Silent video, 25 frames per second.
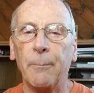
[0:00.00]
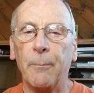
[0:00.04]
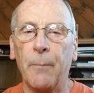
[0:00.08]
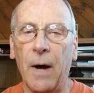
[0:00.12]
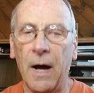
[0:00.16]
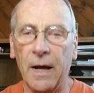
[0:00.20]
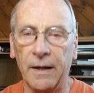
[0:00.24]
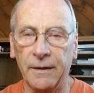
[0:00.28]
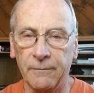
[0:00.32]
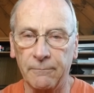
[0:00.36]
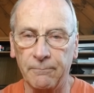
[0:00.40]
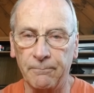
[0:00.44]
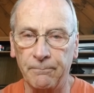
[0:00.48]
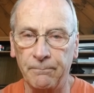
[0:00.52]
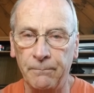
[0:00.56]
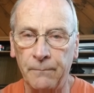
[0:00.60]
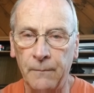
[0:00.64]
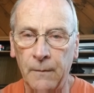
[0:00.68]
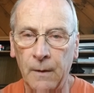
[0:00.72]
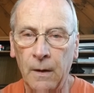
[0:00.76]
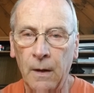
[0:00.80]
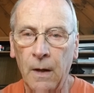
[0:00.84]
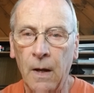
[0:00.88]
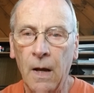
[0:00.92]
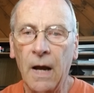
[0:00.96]
button.
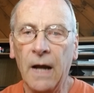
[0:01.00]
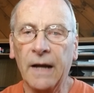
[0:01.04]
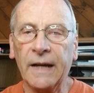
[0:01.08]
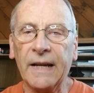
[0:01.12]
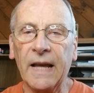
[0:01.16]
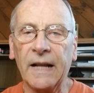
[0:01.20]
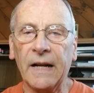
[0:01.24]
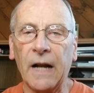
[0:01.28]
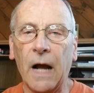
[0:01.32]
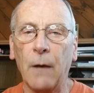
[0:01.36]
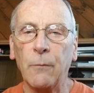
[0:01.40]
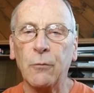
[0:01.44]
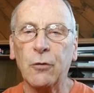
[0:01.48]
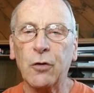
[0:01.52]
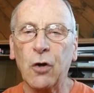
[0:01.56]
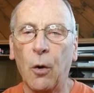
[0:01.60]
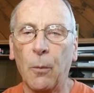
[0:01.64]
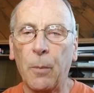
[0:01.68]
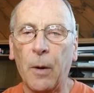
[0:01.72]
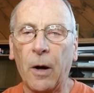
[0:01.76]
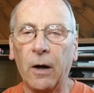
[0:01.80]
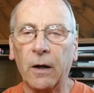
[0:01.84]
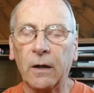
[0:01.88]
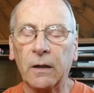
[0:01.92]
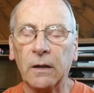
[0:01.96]
Again, I'm Joe
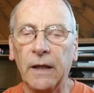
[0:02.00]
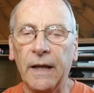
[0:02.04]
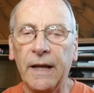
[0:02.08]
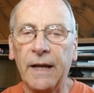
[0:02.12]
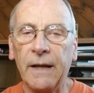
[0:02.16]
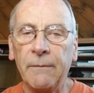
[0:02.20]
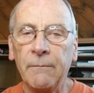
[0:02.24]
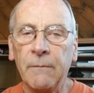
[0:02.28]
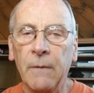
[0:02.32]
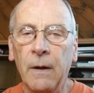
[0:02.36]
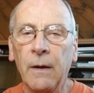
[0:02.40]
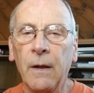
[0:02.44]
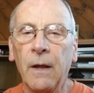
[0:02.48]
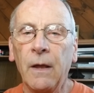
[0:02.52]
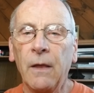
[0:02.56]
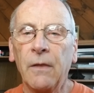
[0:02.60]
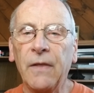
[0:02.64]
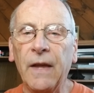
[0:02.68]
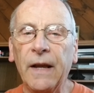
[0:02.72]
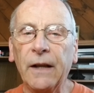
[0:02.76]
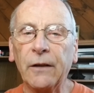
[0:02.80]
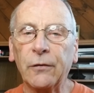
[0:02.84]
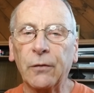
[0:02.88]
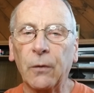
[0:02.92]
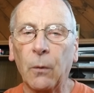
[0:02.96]
Barclay.
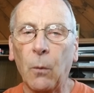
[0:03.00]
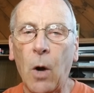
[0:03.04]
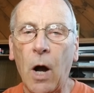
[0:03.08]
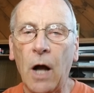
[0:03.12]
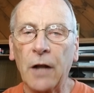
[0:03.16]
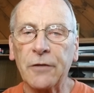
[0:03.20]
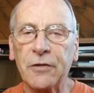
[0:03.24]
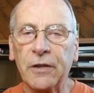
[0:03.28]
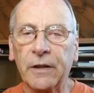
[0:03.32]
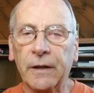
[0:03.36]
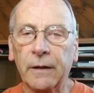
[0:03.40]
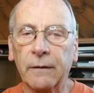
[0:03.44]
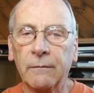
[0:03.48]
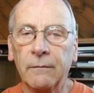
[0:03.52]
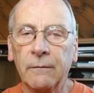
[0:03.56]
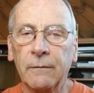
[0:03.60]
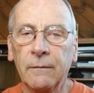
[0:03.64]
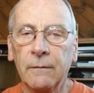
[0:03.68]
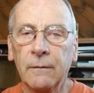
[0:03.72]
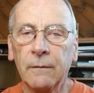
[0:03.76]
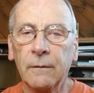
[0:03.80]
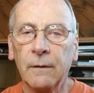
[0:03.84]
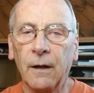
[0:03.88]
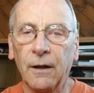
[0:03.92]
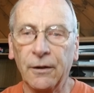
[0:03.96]
Thanks for watching.
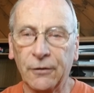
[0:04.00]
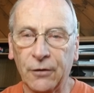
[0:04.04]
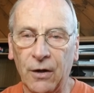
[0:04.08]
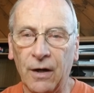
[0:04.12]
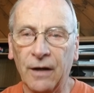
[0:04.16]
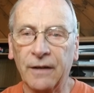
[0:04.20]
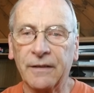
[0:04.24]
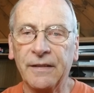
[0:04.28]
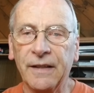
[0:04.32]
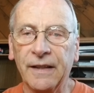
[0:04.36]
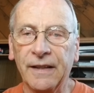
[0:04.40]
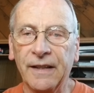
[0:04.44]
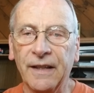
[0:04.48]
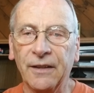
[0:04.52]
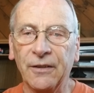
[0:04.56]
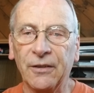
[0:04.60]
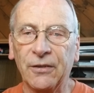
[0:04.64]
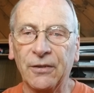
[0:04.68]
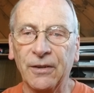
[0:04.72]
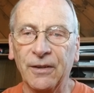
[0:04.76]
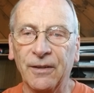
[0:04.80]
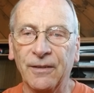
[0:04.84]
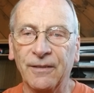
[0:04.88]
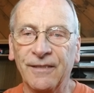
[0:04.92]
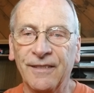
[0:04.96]
I'll talk to you again
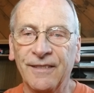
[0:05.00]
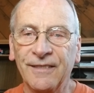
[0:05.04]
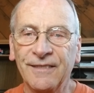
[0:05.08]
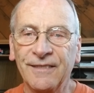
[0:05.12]
soon.